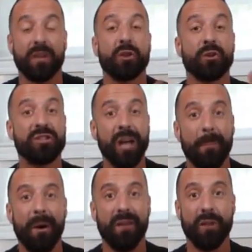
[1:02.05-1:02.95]
So
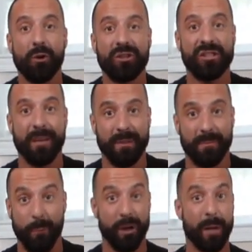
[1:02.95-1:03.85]
some of those
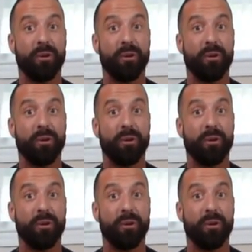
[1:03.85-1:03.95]
symptoms, and we're